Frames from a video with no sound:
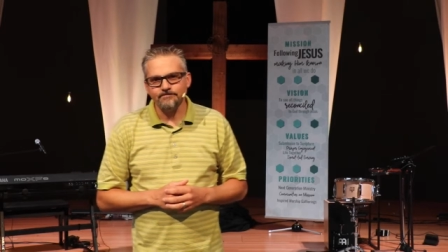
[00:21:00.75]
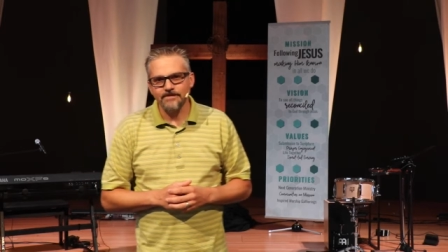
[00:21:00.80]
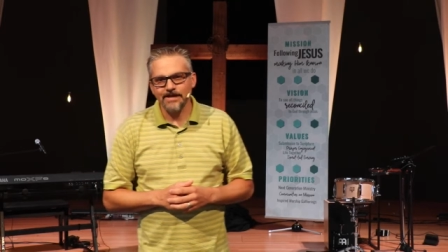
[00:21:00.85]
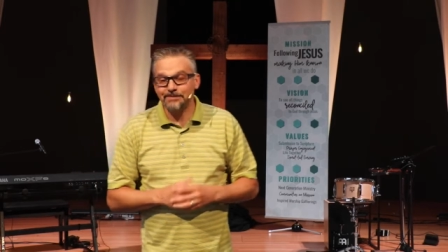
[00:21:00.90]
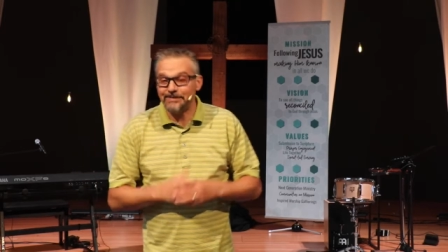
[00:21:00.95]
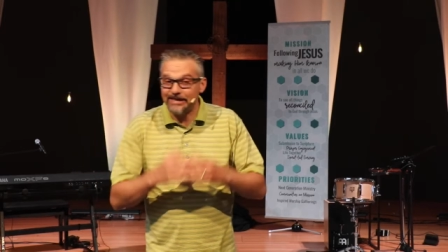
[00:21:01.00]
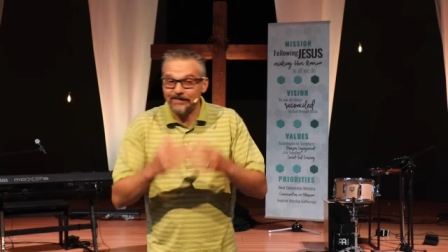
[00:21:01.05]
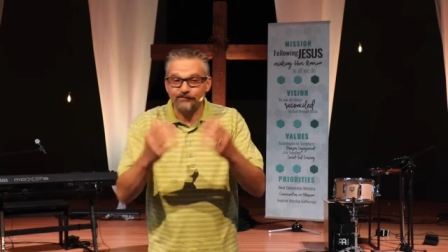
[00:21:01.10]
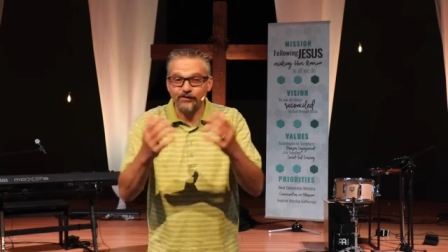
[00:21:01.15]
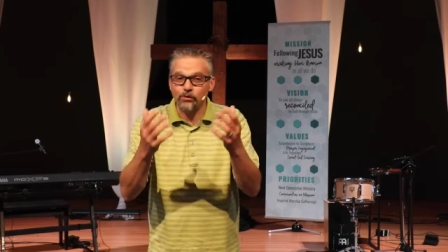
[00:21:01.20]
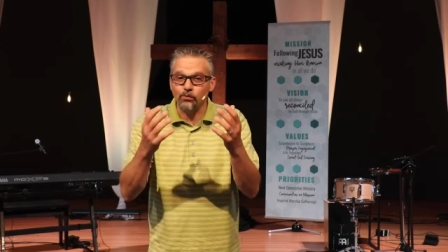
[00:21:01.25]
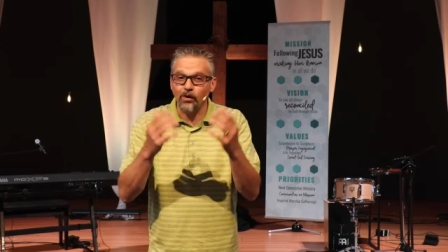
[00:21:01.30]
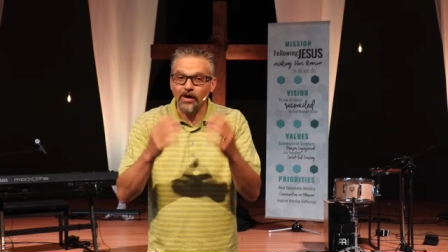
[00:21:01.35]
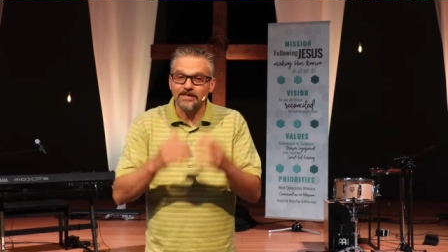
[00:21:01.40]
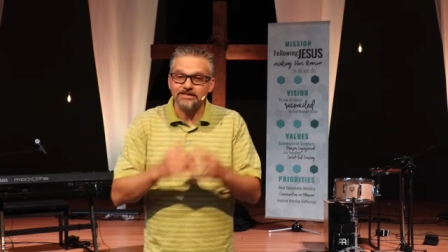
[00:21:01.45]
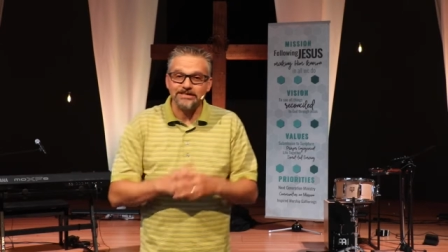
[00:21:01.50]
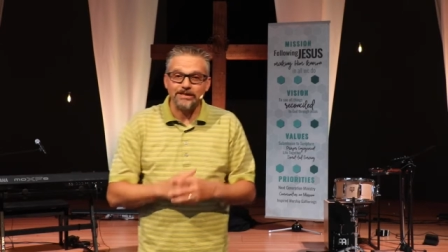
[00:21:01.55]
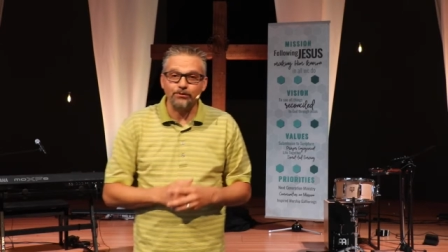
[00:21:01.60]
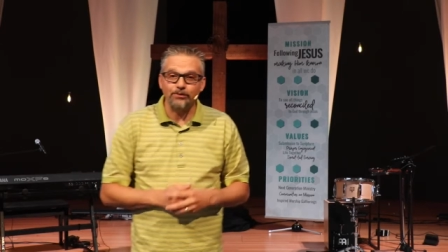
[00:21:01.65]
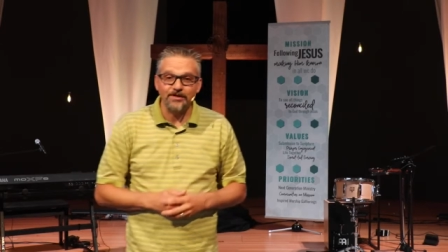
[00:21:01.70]
I mean, if he
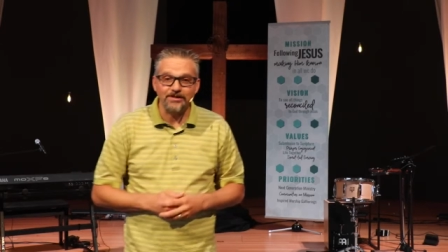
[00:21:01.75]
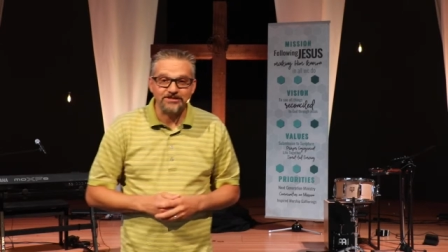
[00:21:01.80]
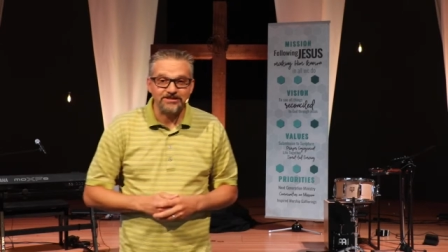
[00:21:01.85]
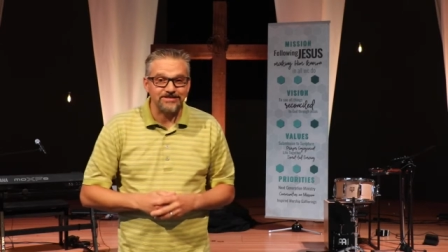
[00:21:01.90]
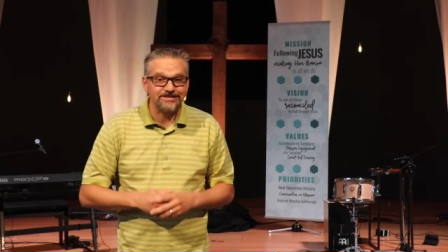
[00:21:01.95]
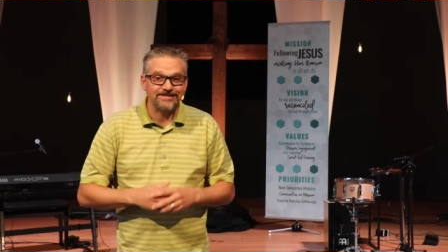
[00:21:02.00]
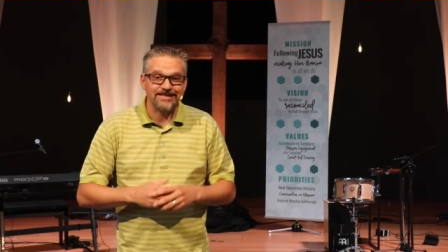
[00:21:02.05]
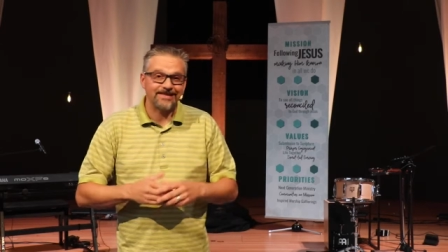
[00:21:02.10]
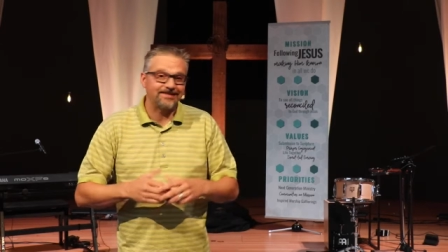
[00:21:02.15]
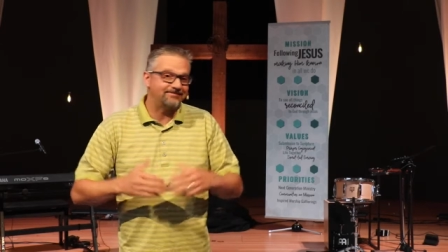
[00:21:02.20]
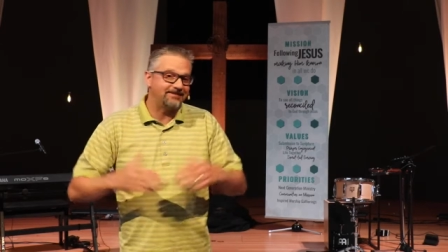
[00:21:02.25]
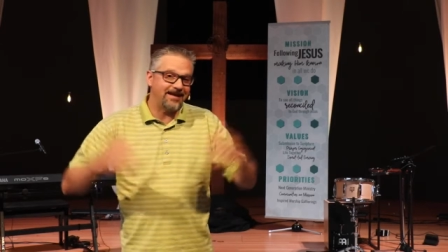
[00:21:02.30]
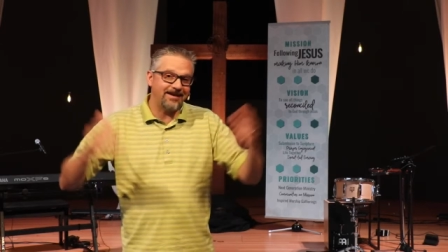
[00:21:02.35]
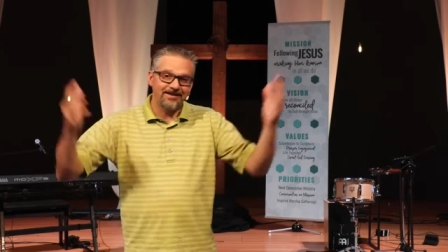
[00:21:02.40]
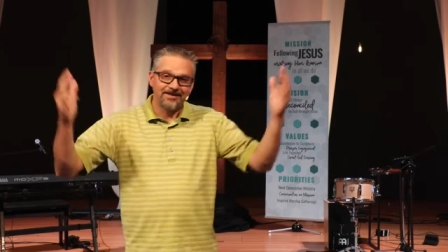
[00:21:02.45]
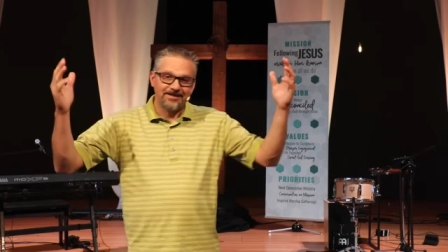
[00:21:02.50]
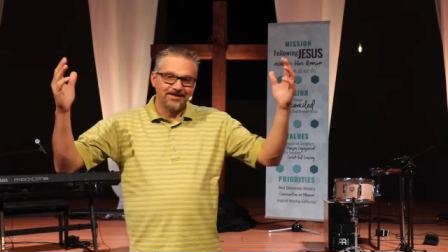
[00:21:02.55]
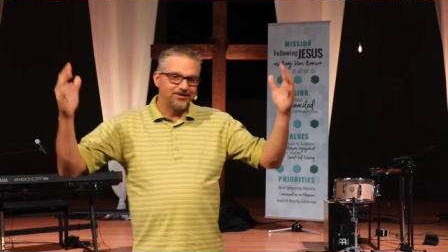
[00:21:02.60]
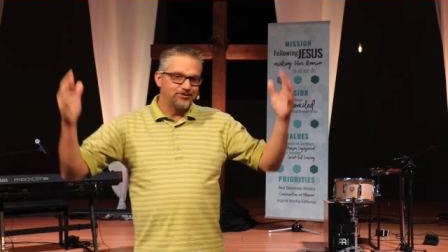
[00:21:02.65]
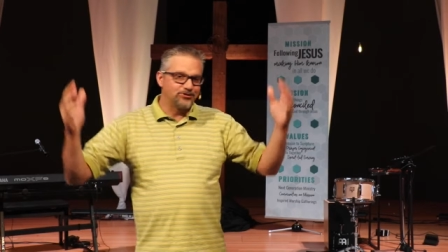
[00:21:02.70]
was, he would have just said,
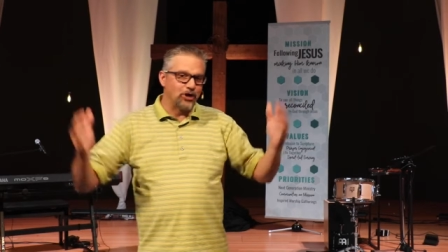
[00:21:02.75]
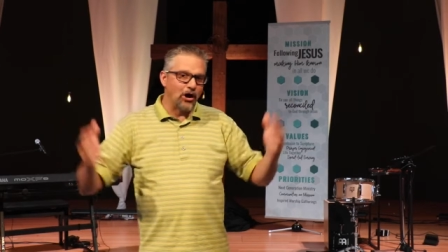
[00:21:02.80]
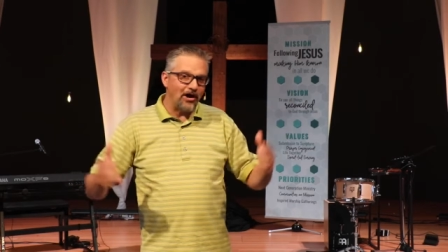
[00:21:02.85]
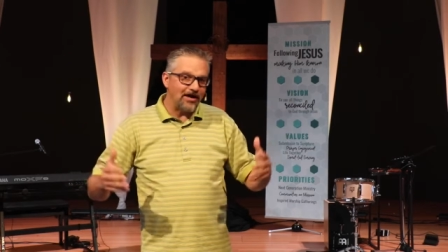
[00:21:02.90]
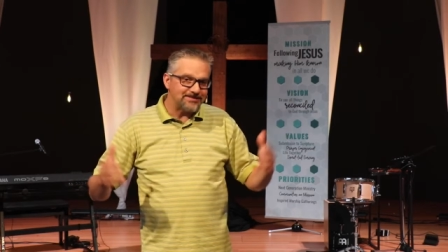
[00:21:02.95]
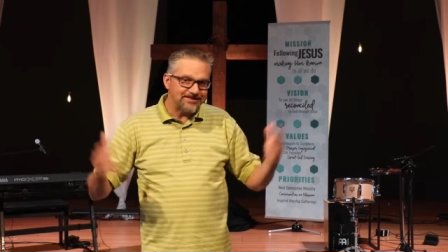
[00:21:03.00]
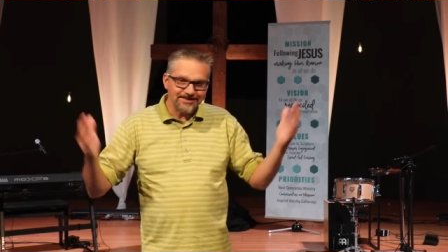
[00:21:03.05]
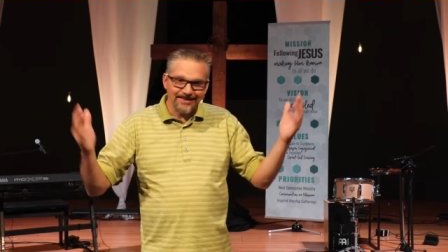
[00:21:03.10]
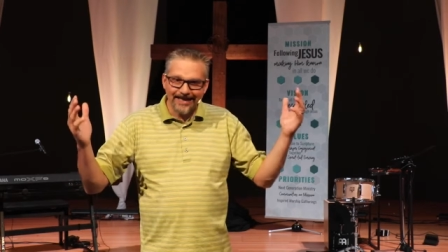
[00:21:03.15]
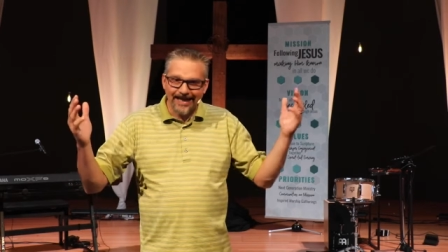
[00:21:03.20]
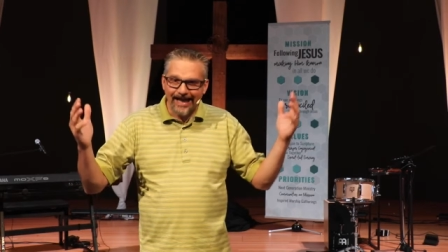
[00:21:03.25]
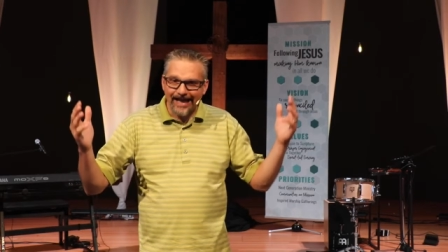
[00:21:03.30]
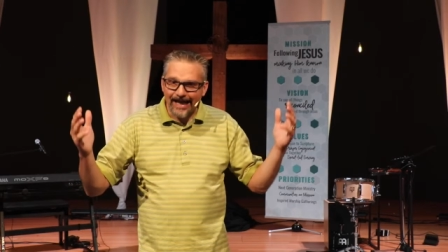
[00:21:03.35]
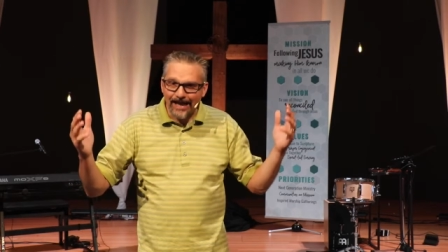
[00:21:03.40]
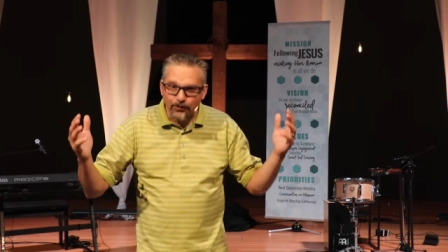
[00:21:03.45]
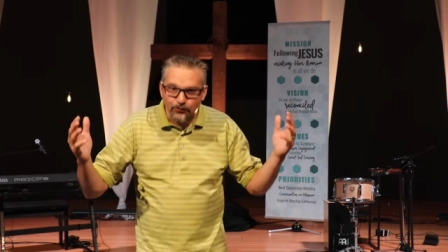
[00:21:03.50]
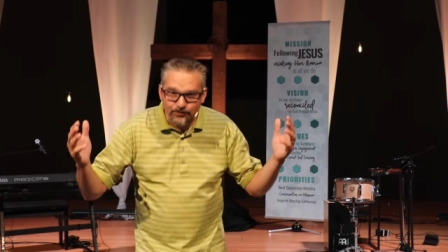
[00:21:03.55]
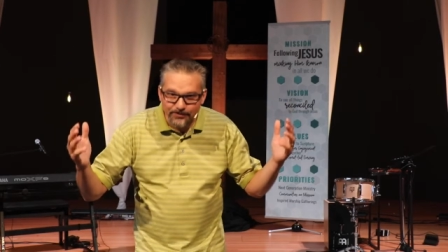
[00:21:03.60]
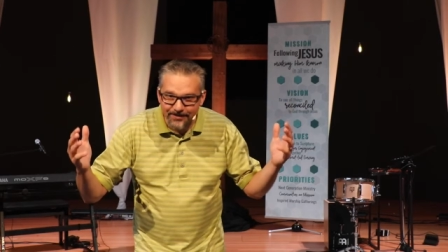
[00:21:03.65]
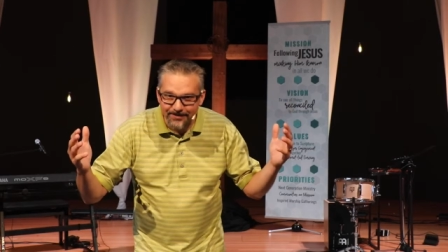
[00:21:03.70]
toss the guy
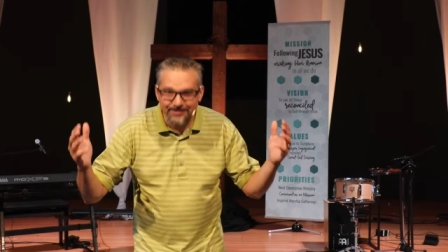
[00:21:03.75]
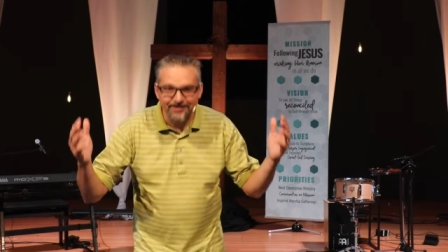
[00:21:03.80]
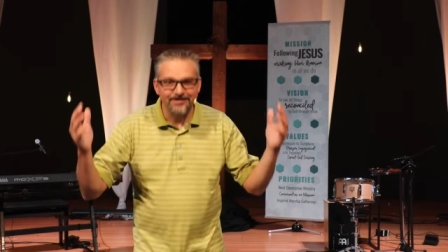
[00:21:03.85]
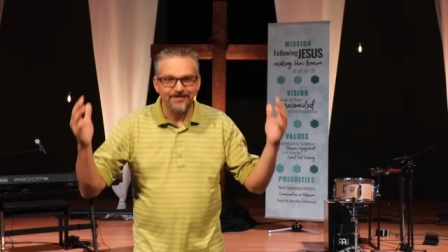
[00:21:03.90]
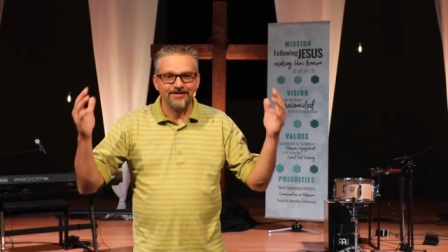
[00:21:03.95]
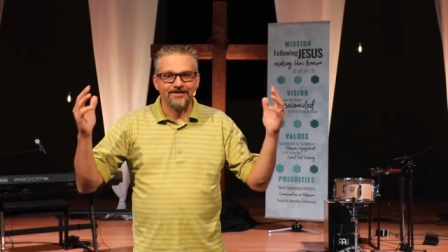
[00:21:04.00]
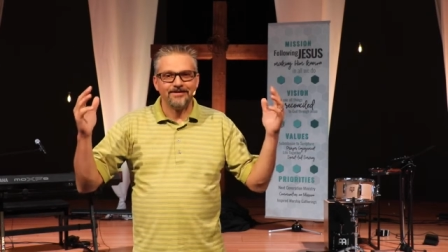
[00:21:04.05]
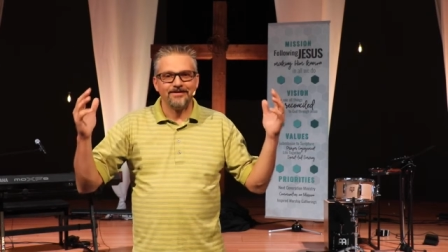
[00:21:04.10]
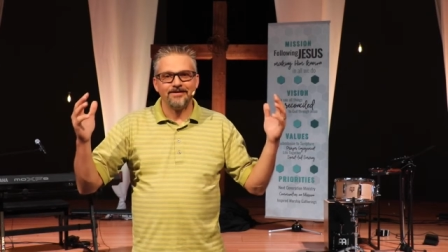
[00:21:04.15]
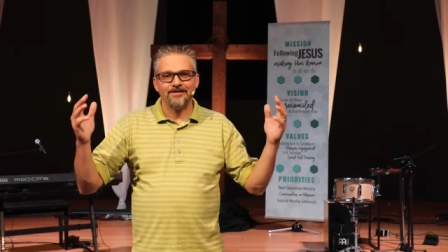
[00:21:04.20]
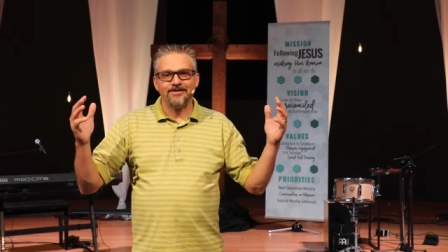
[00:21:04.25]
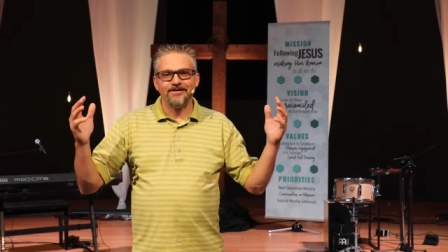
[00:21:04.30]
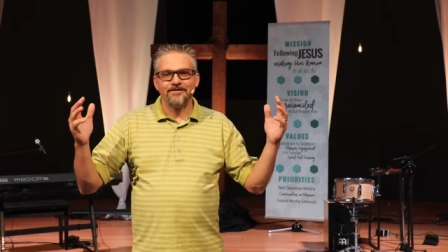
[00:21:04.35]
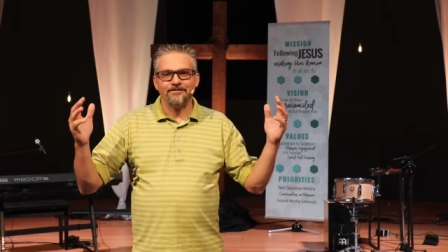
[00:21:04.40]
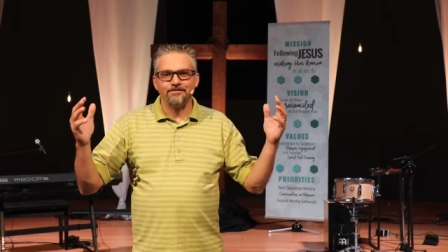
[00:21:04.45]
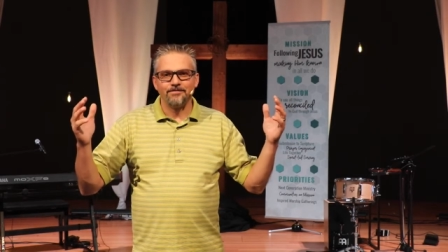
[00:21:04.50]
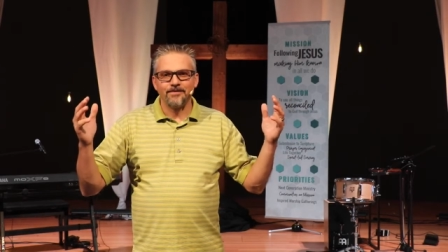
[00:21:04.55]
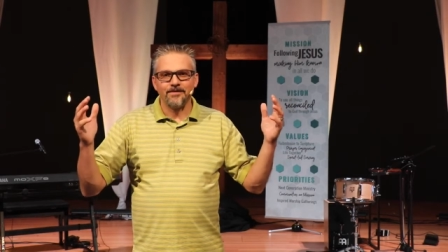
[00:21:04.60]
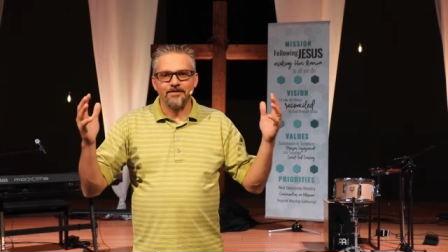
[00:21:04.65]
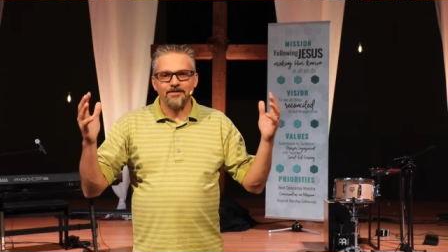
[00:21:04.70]
out.
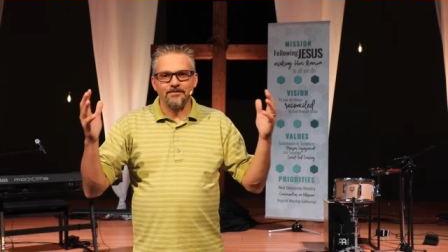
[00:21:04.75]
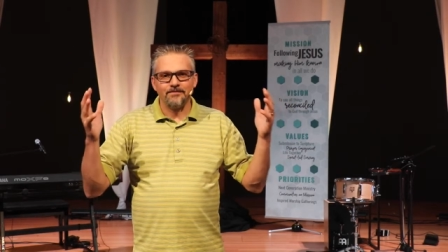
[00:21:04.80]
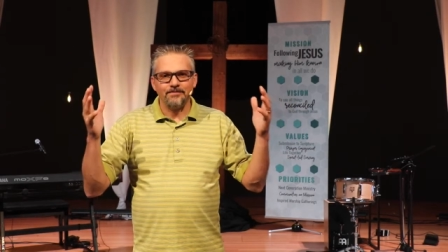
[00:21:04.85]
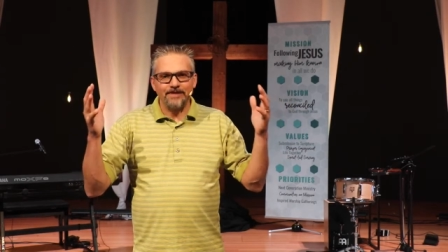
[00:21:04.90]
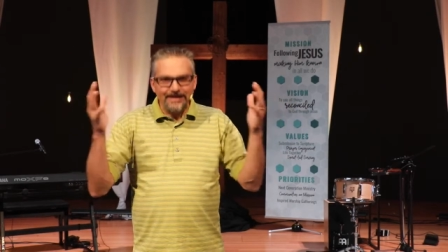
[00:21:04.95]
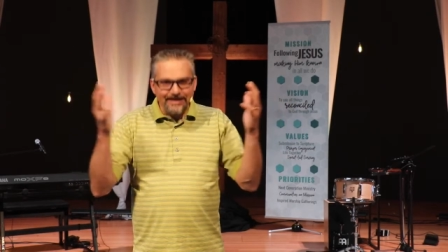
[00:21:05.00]
But he